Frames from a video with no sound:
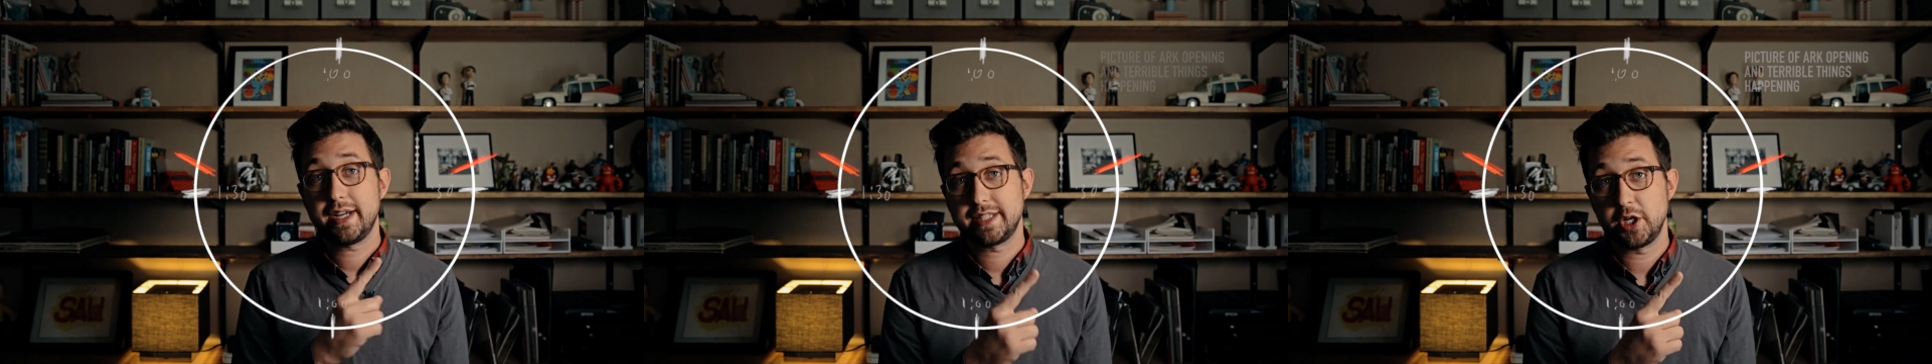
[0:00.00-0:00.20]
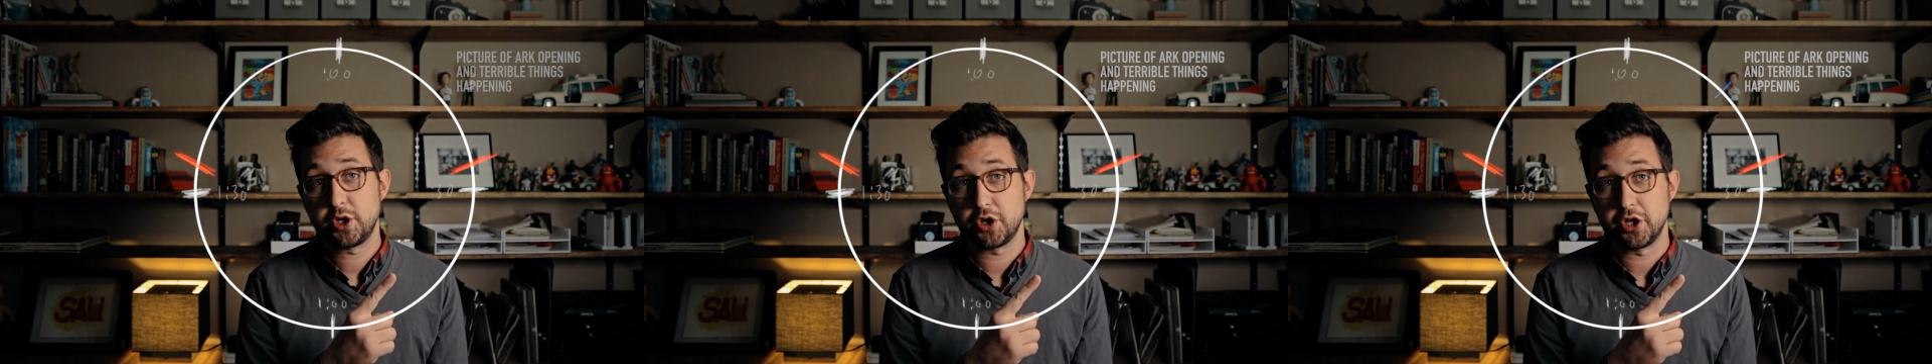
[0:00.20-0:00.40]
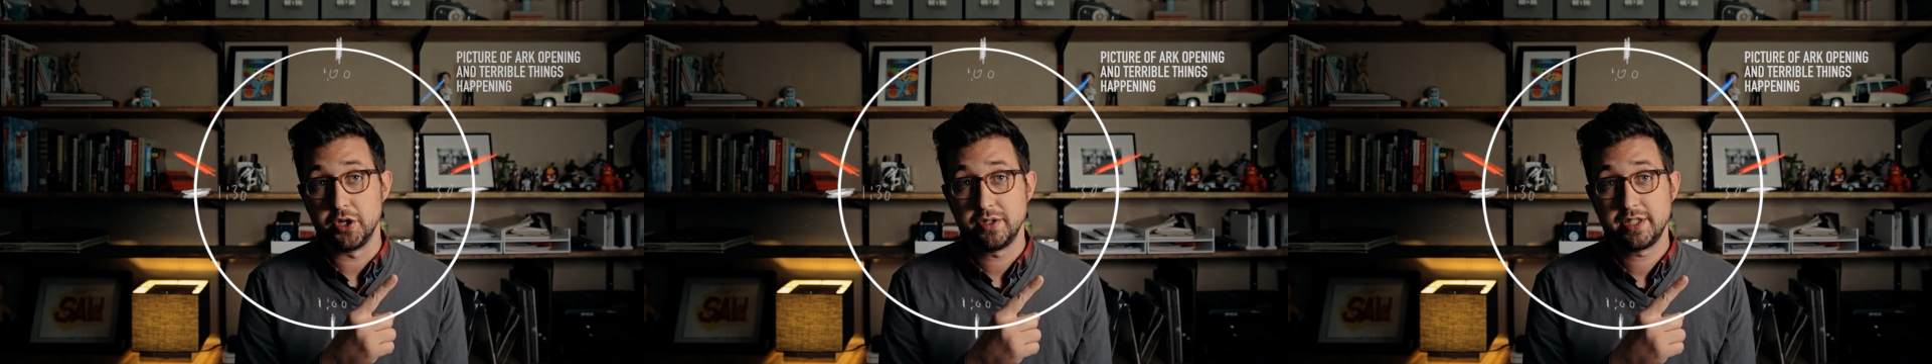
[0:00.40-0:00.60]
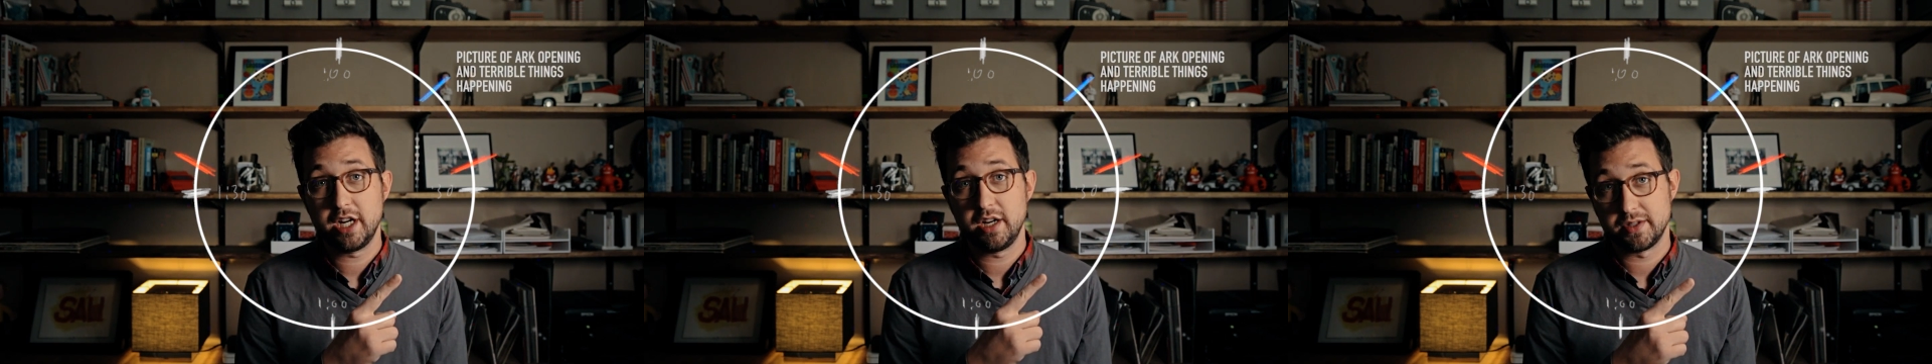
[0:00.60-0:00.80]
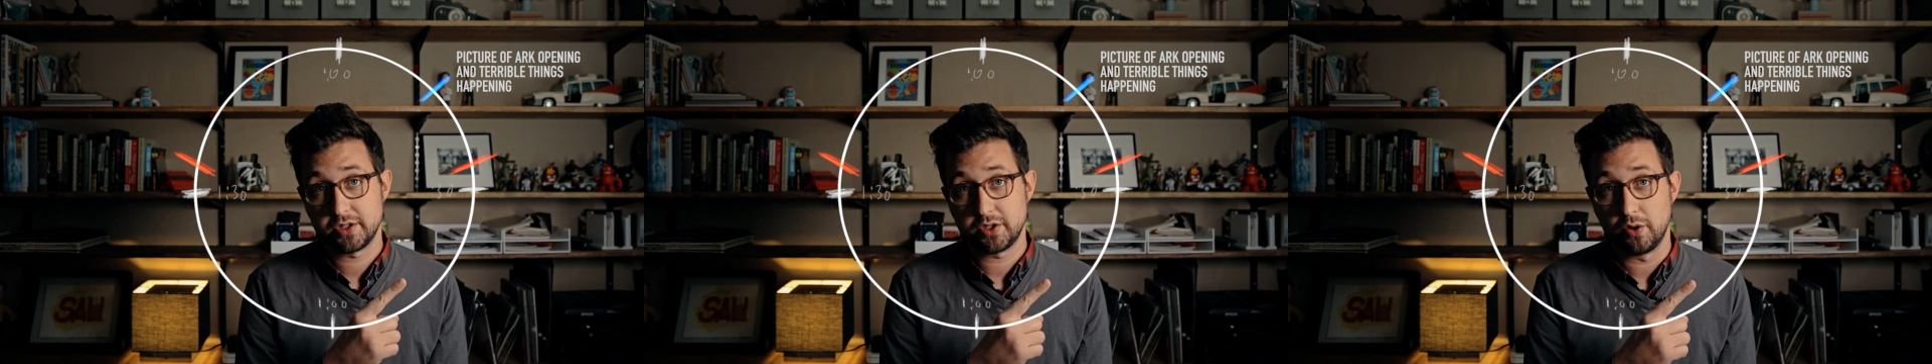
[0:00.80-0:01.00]
is introduced
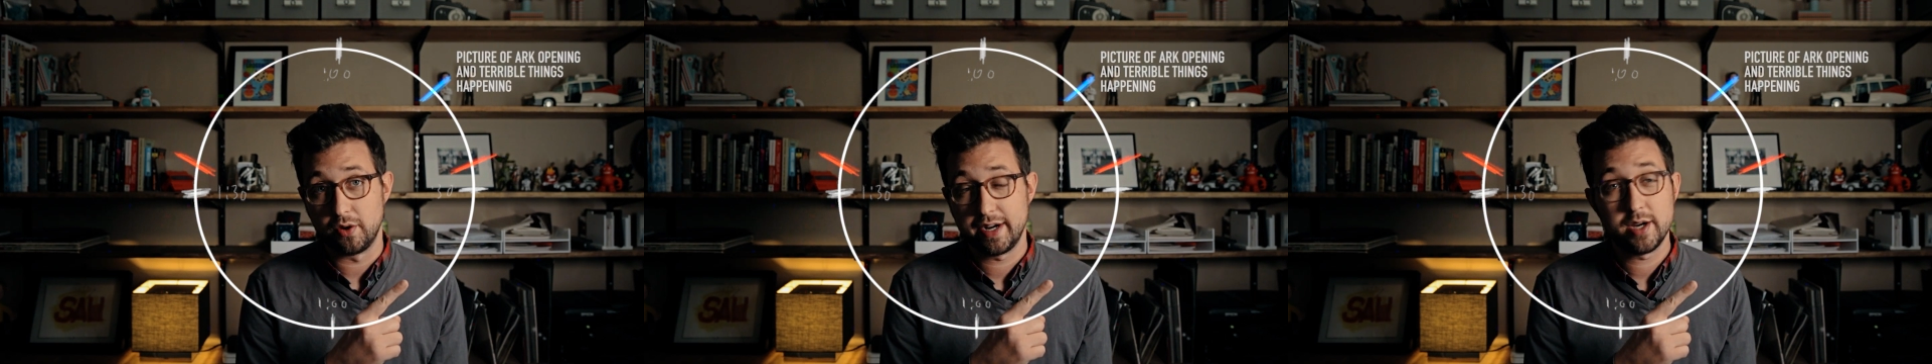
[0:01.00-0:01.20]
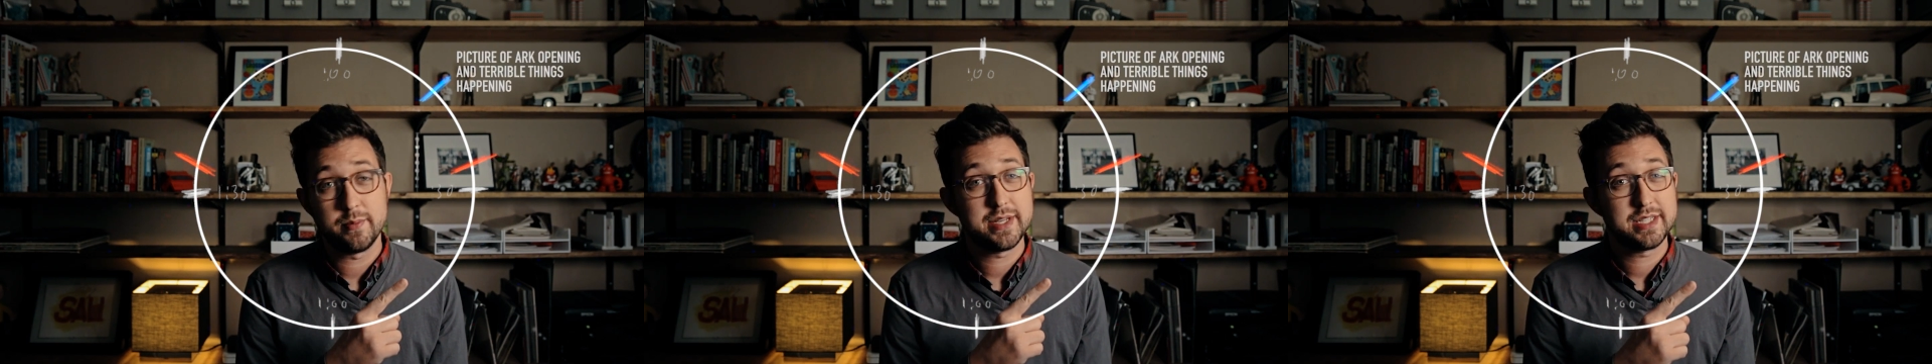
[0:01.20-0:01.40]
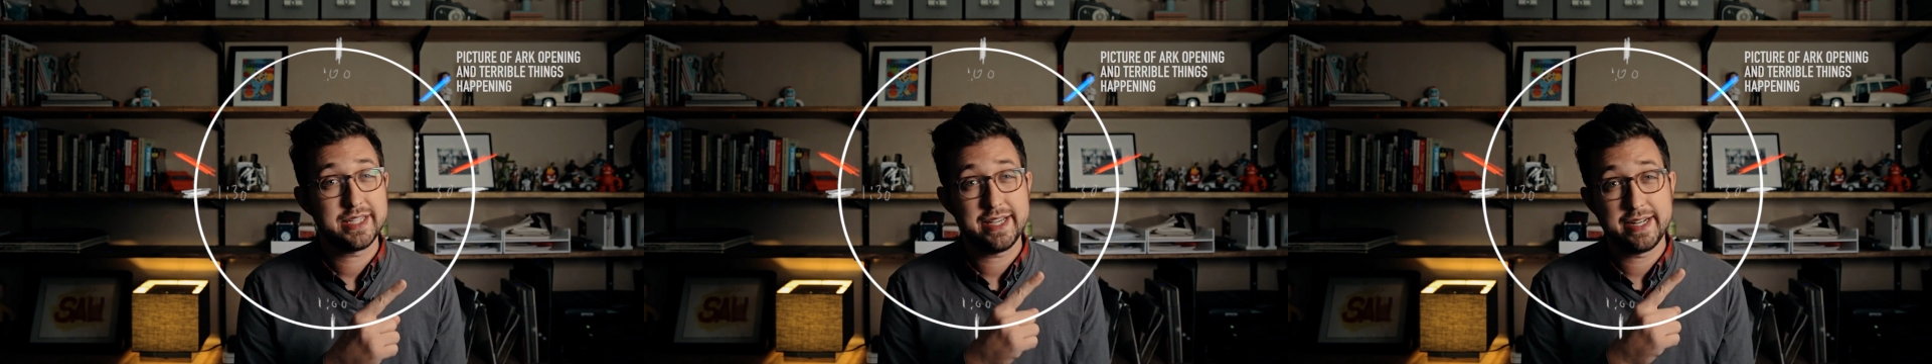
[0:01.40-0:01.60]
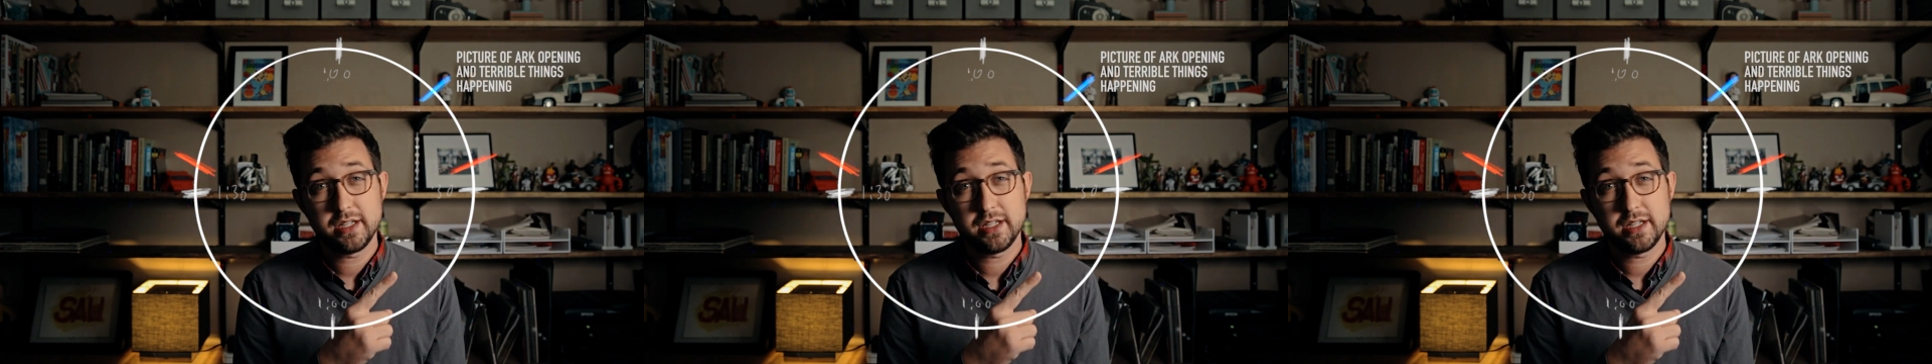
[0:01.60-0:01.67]
into the story, and we see